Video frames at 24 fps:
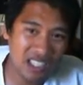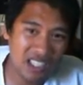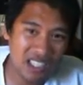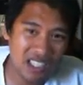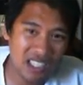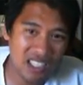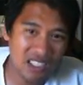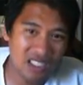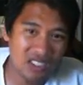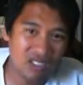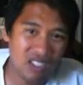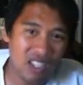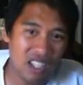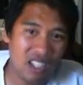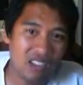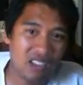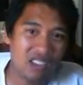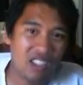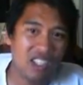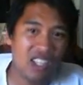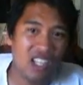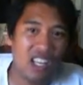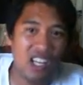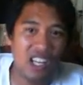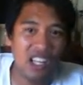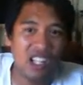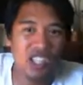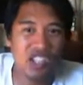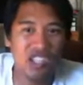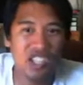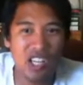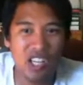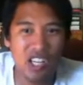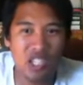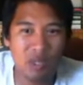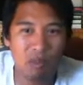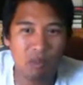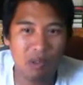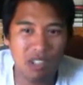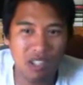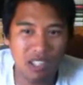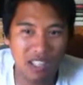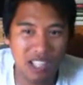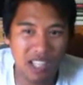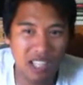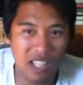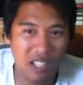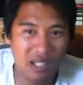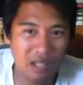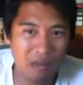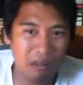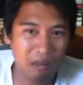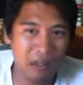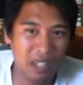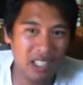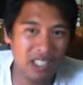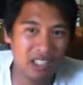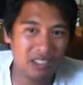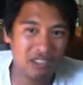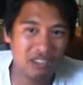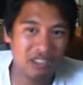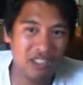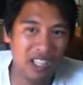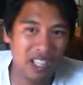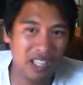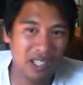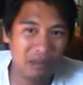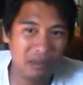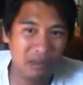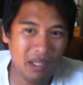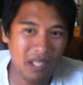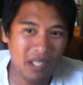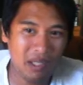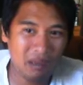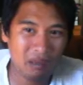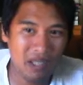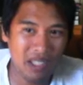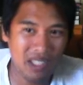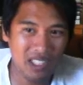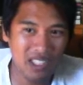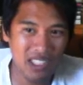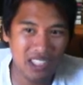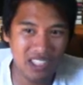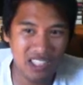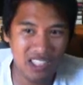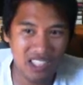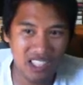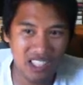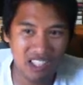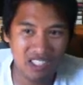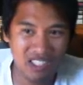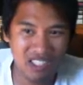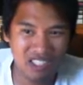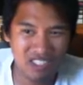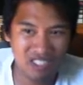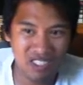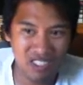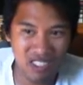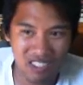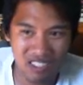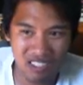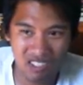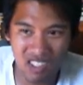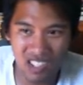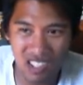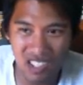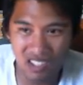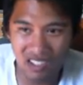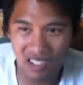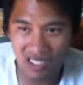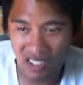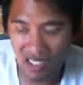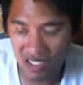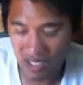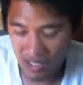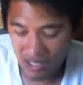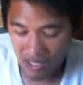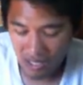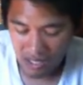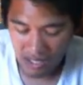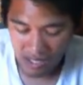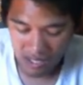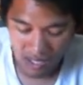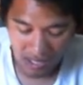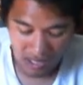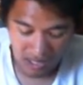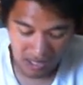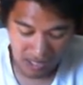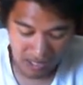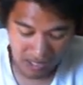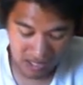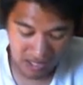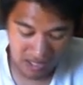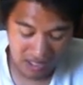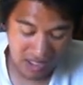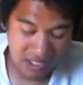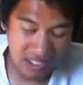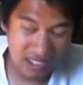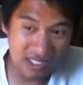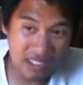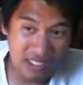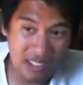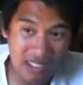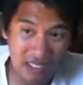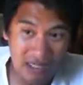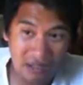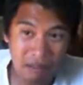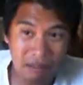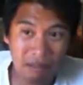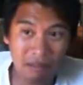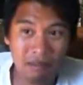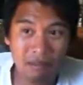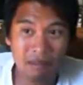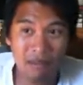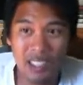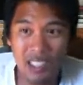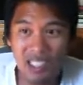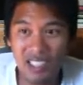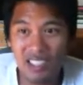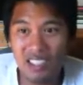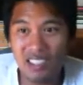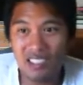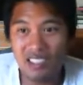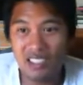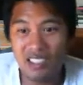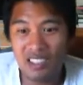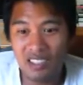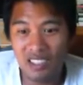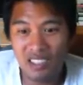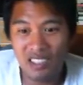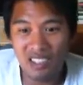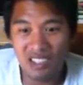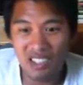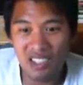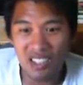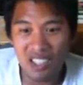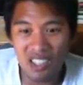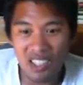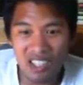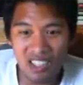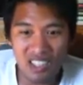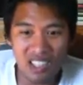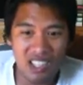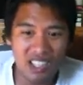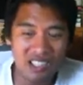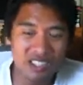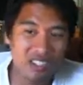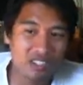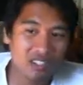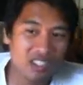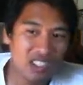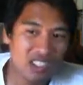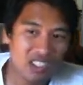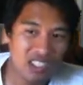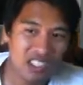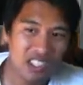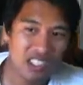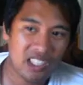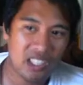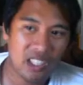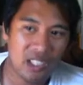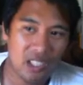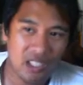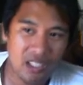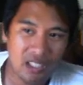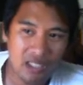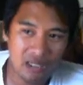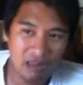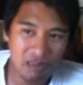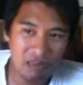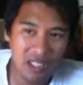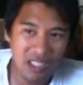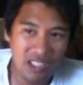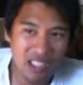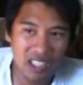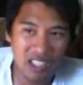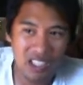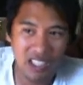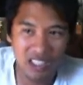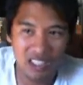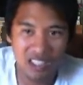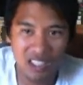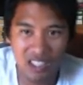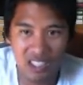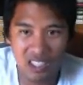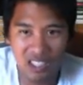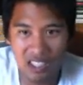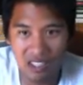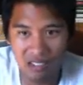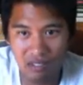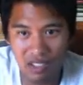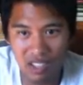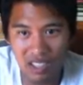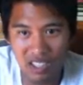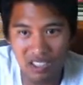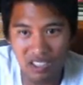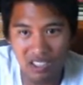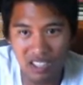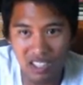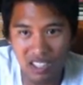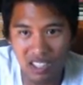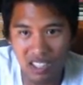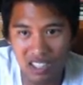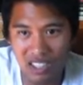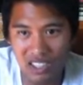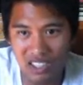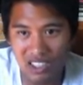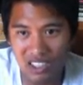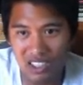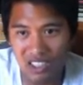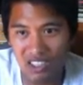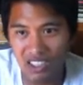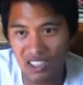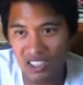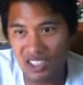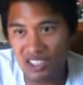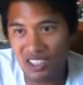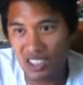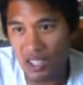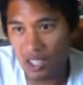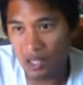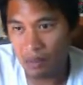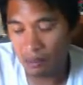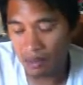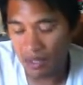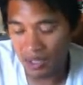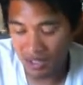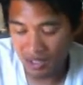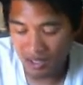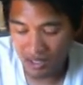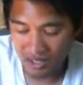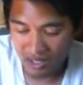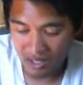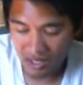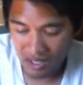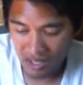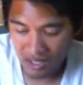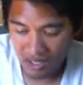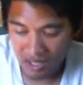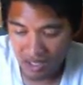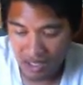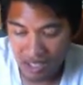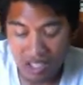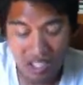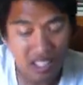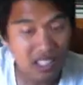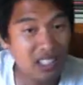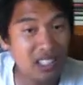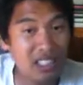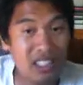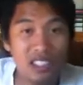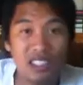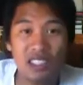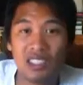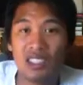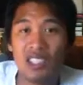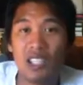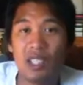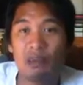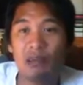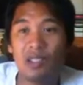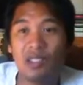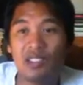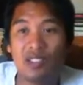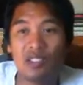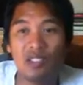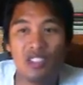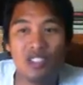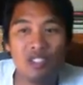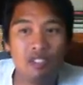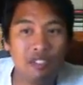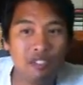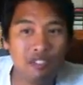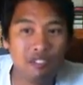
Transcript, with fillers: Okay, next fight after that, Josh Barnett beat Frank Mir by TKO in the first round. Um, you know, th- there's a lot of controversy here because of whether or not it's an early stoppage. I thought the stoppage was